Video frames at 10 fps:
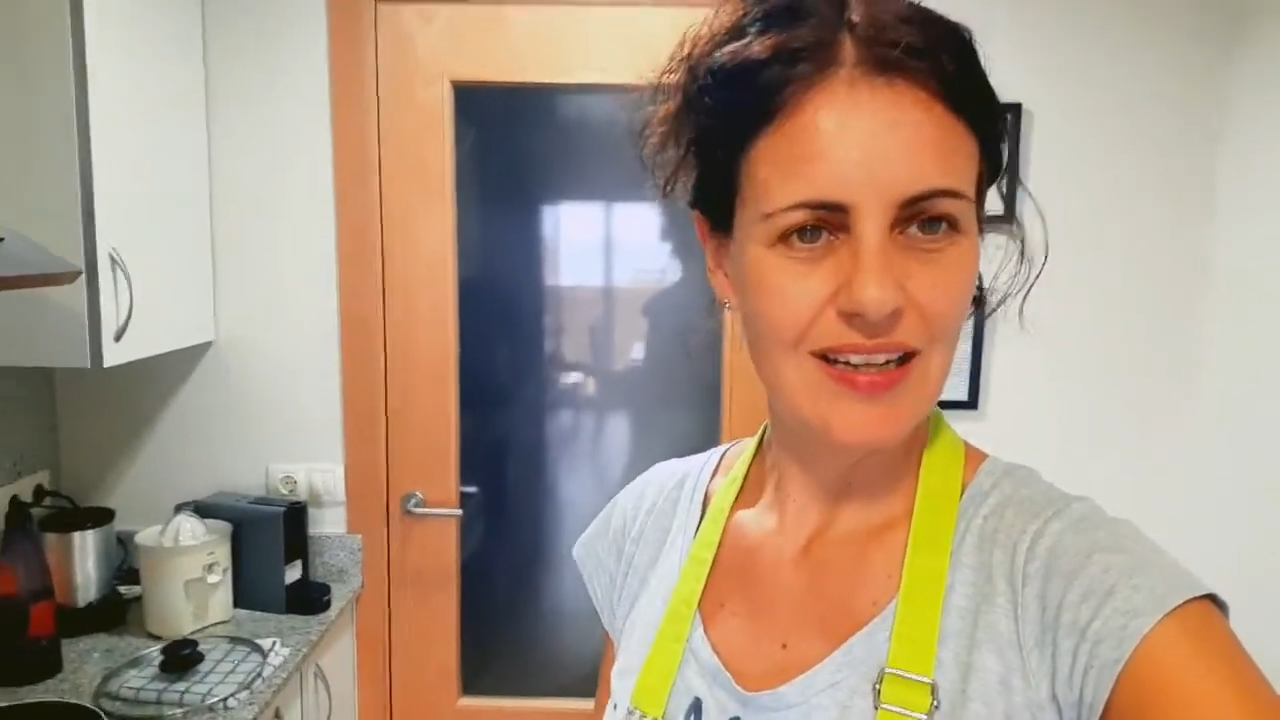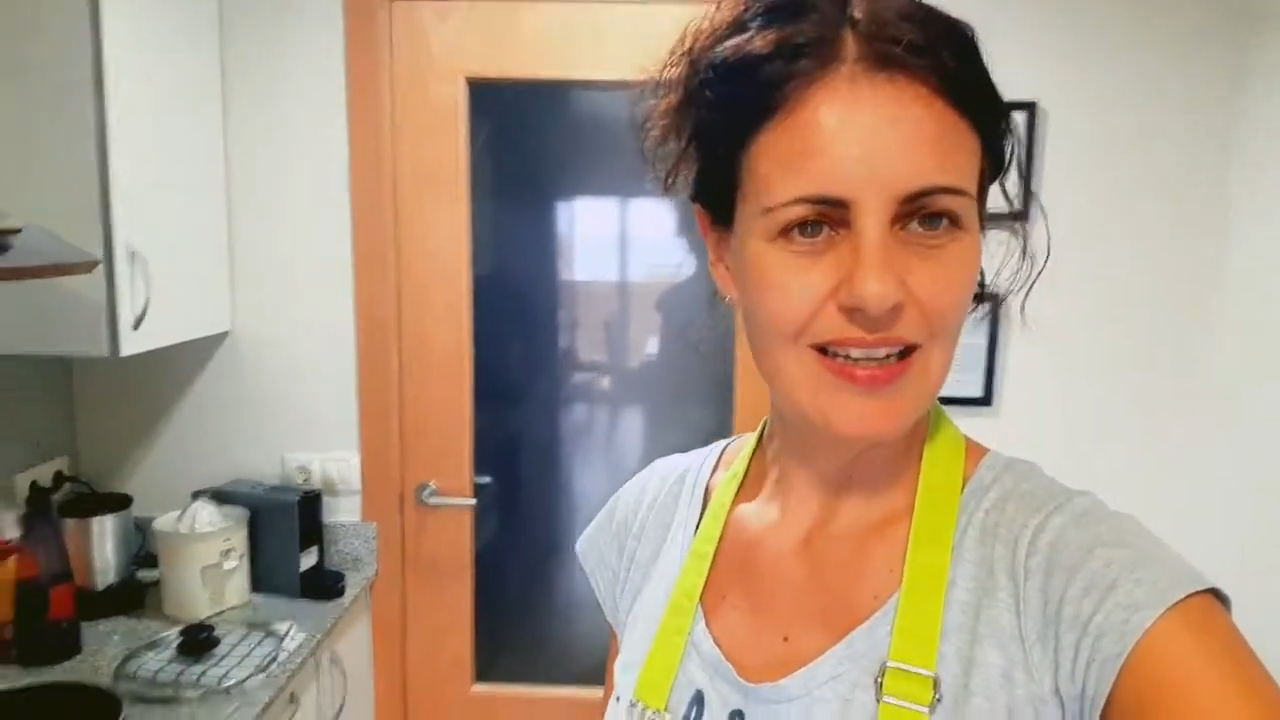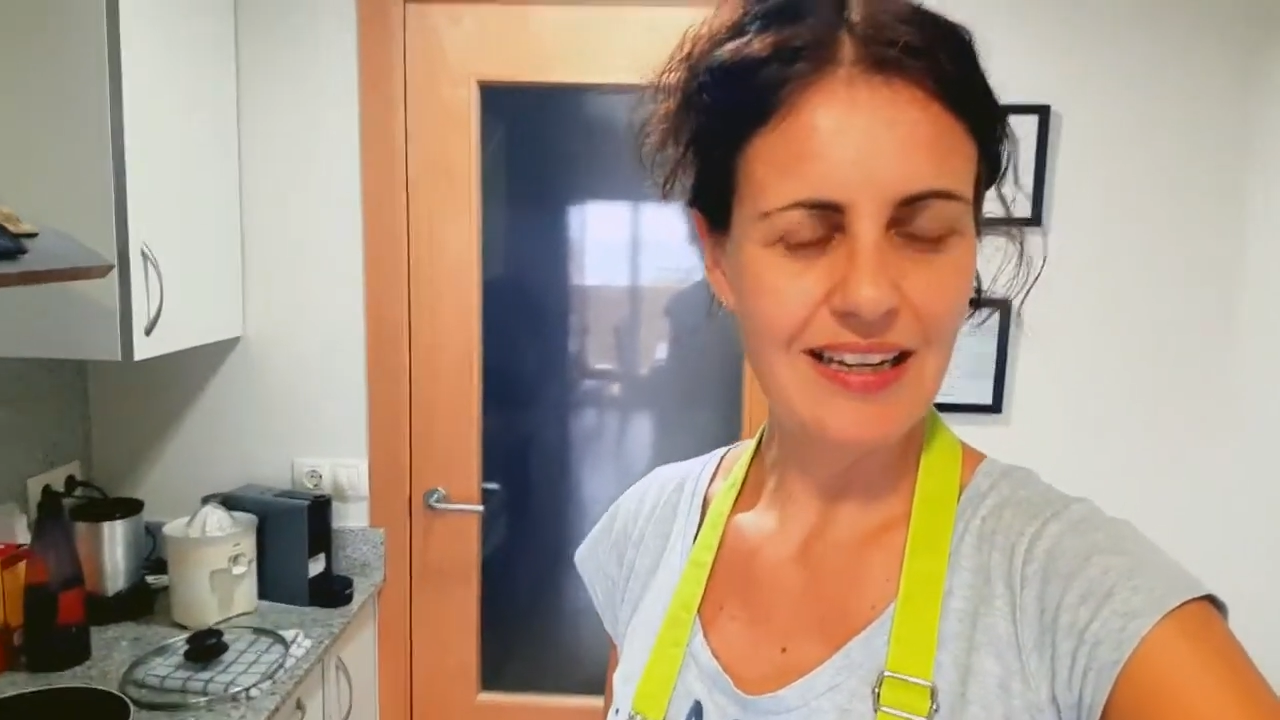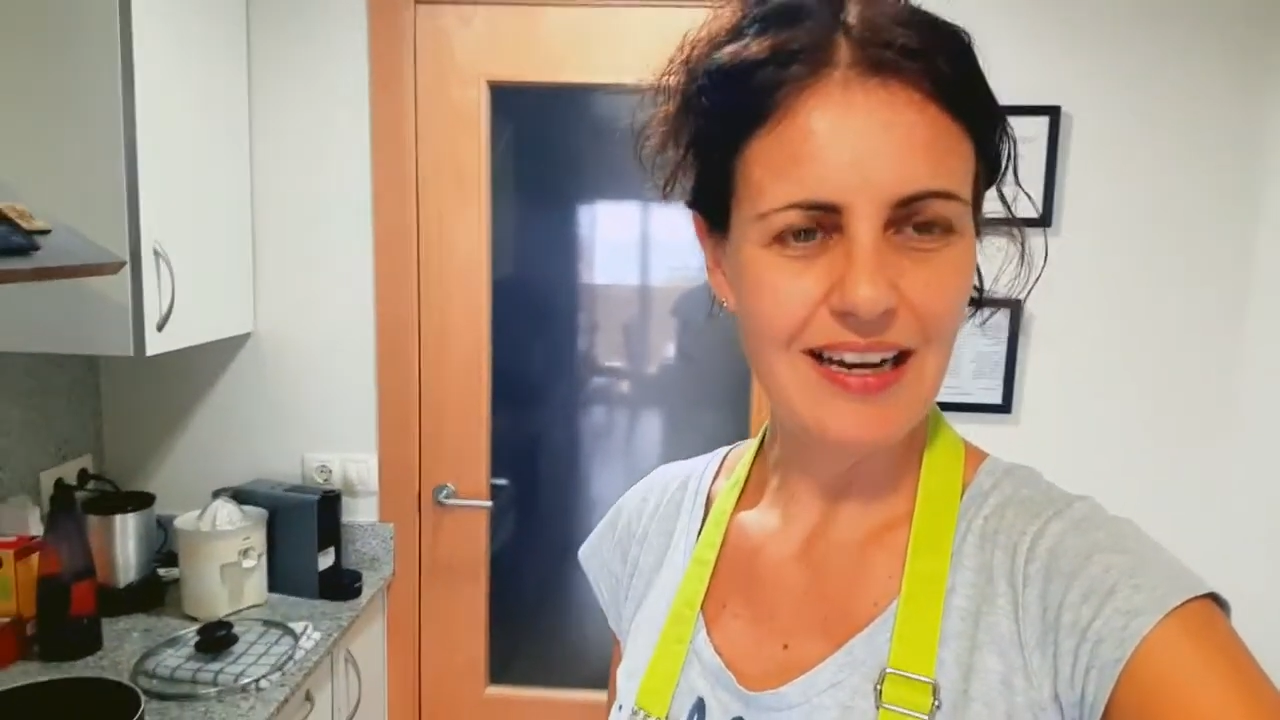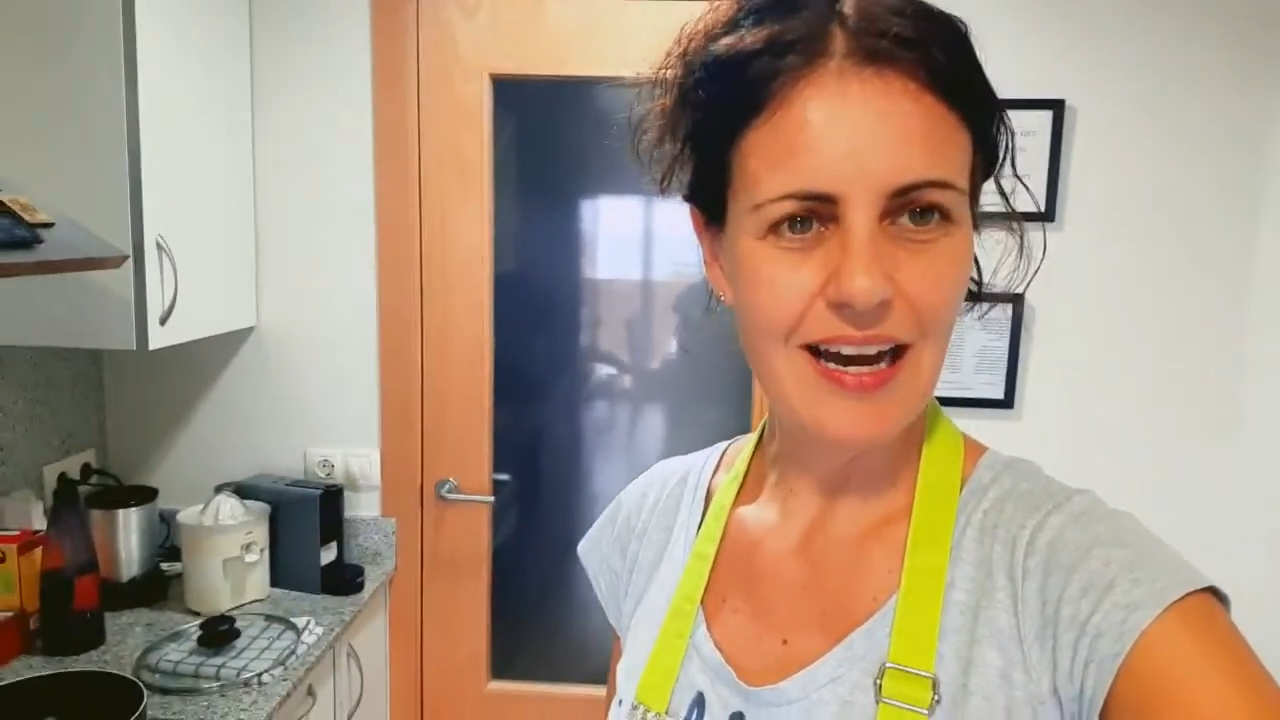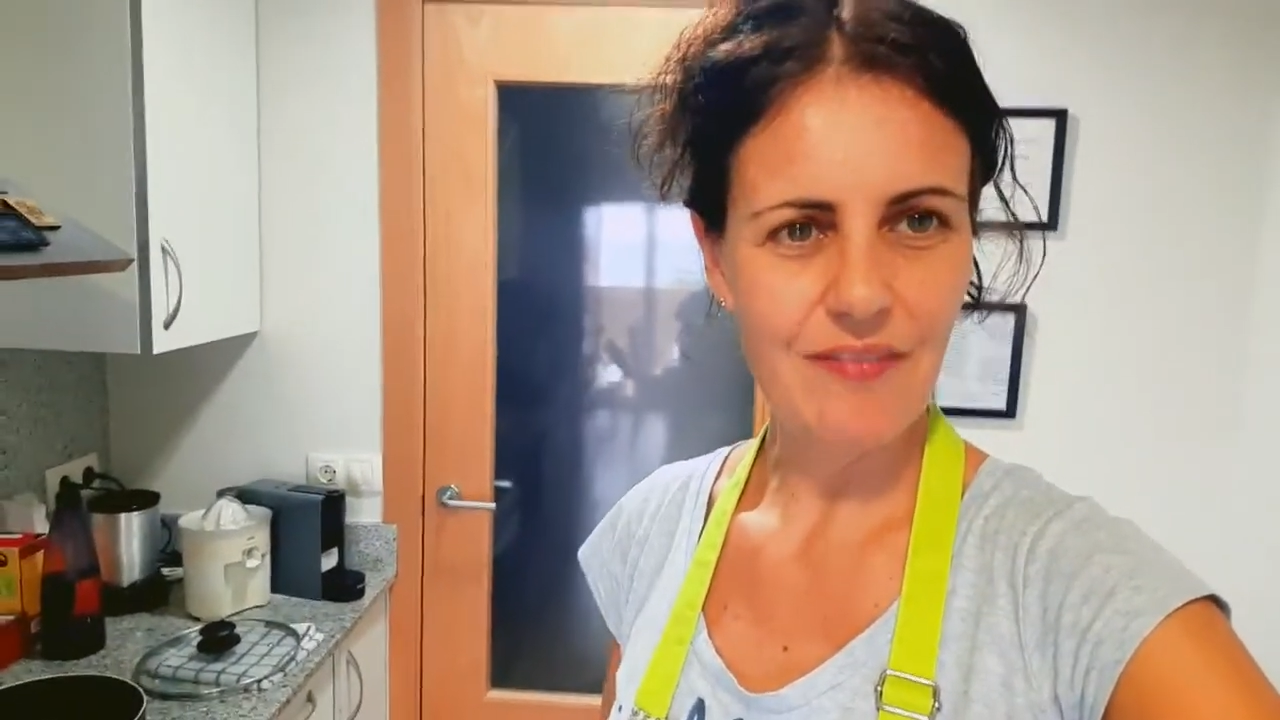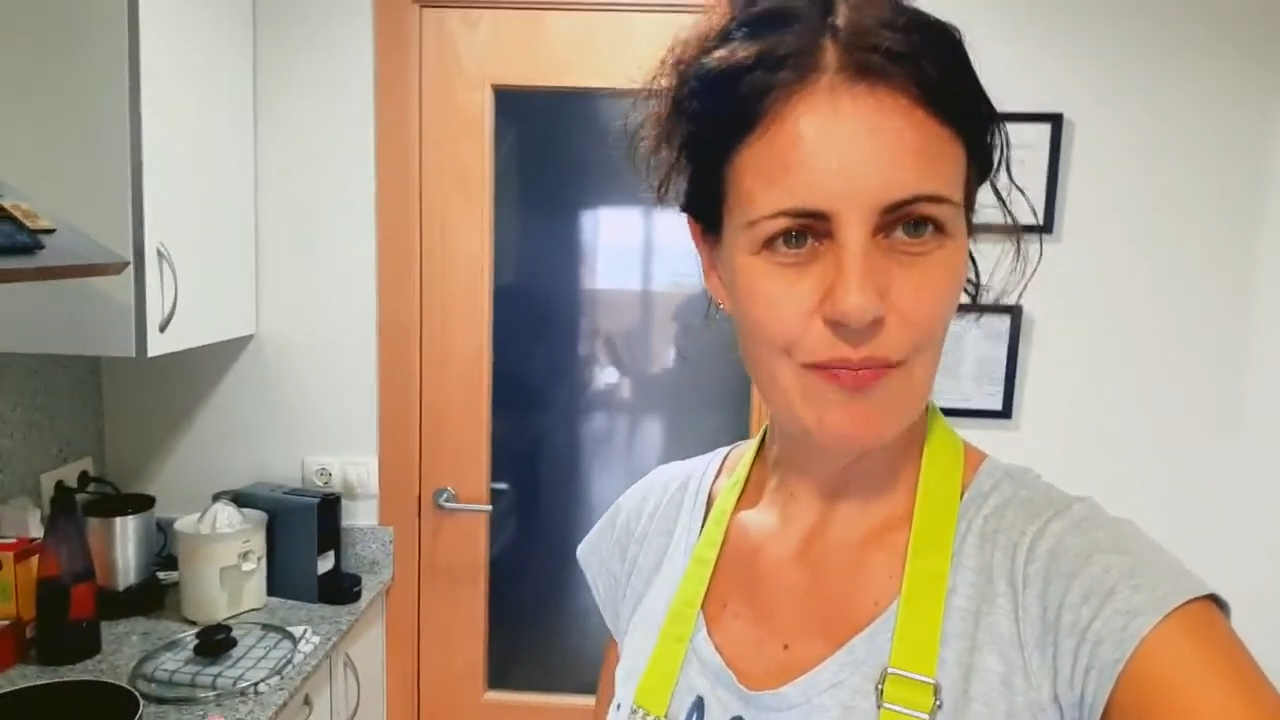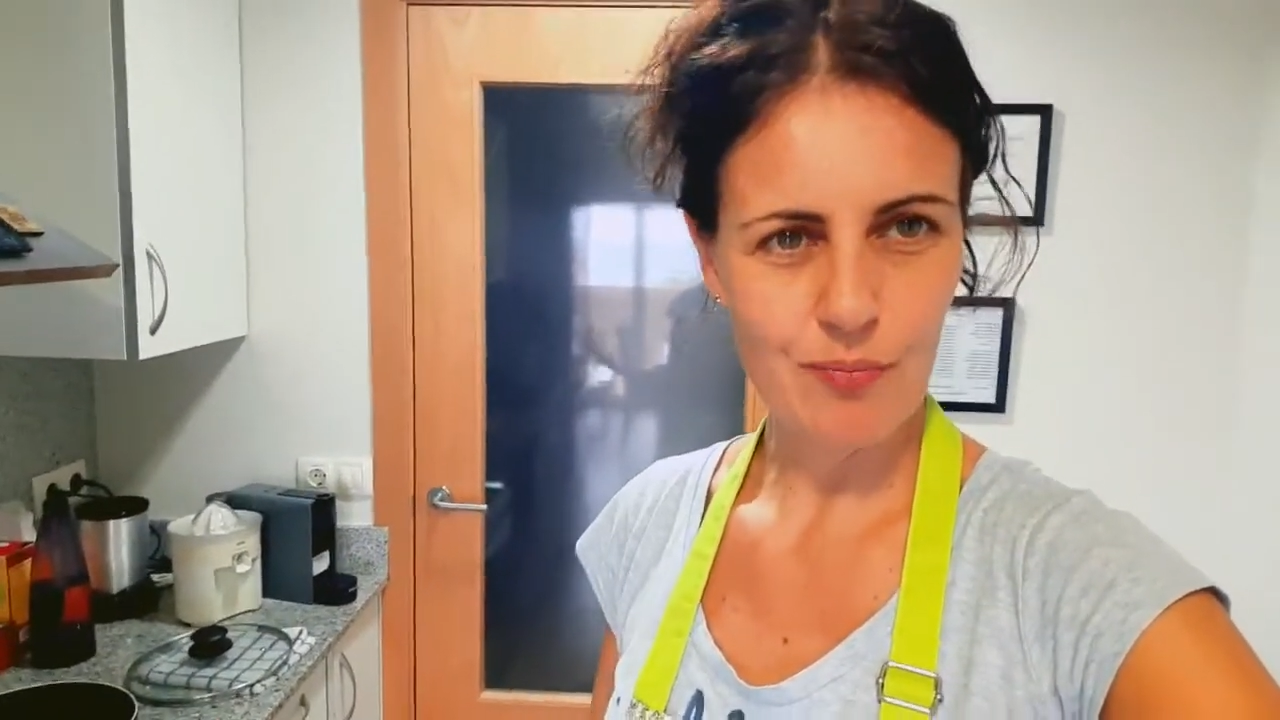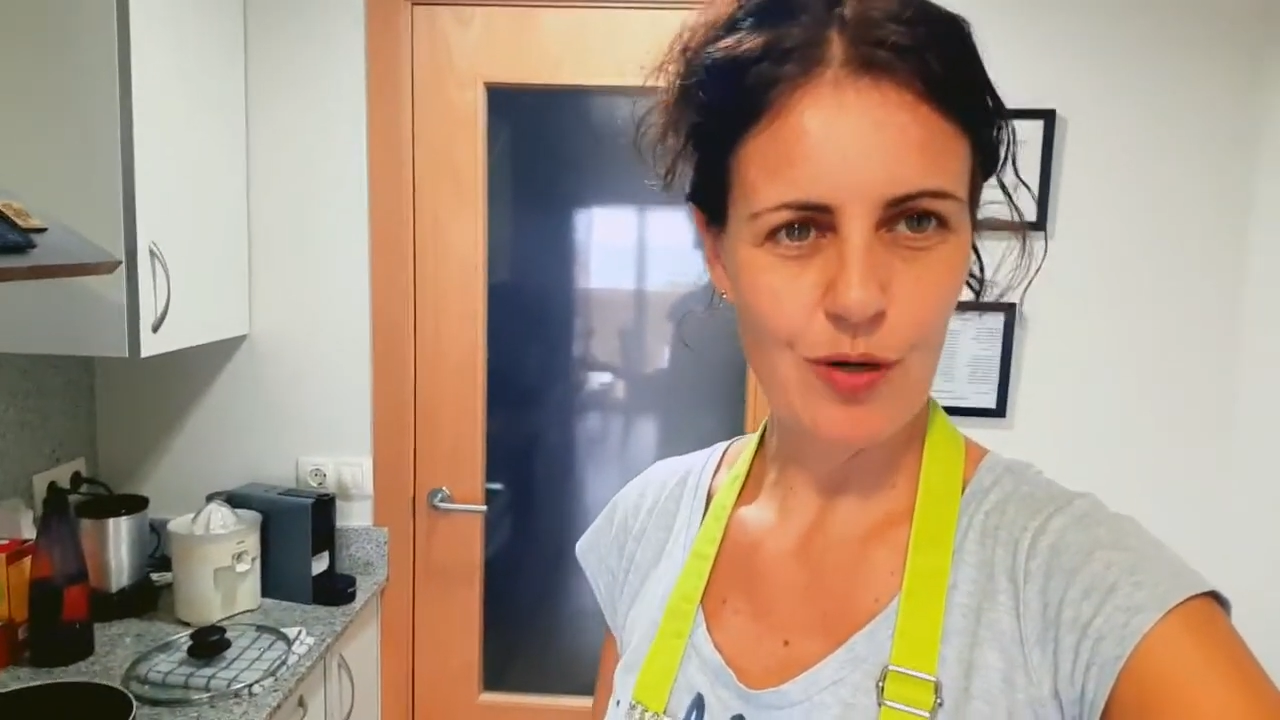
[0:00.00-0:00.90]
have